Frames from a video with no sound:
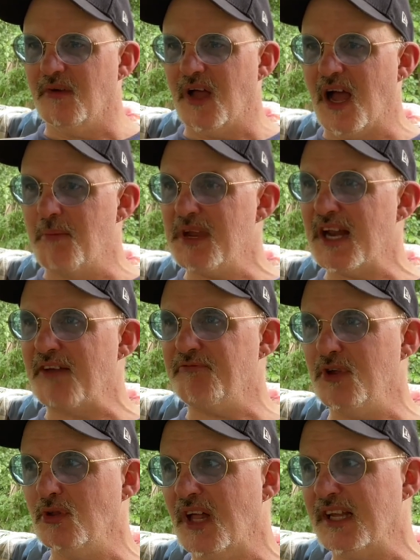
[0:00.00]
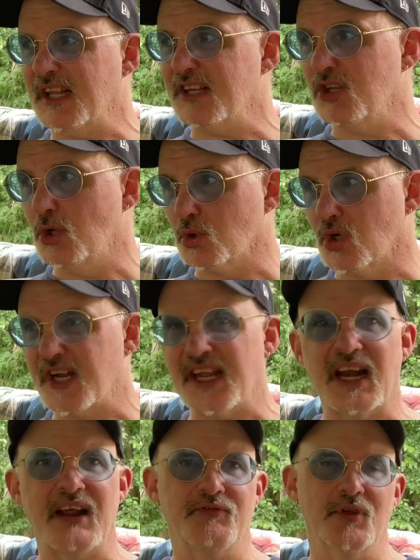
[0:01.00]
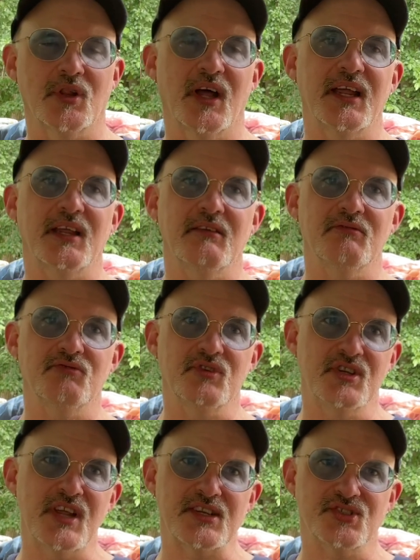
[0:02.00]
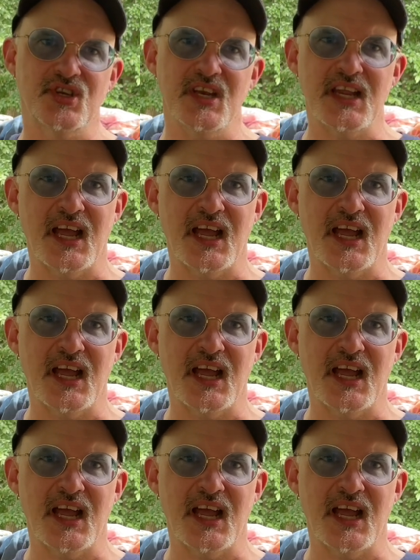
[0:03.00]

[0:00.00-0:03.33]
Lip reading: I mean, I feel like the older I get, I feel like destiny.